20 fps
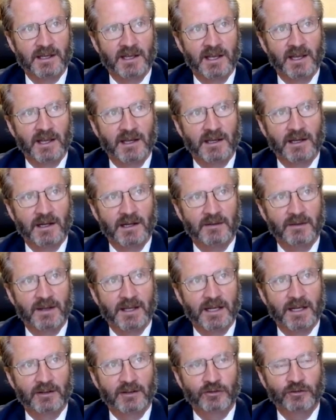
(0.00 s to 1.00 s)
And they
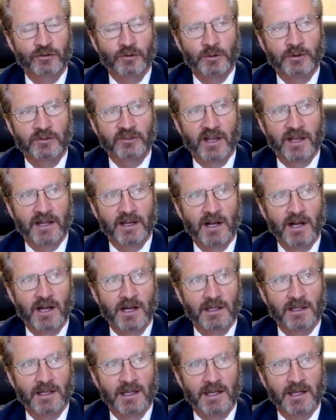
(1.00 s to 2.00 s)
had a suicide
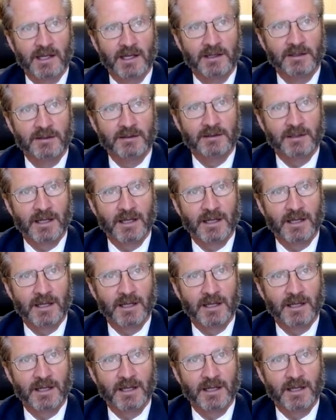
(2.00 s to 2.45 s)
hotline.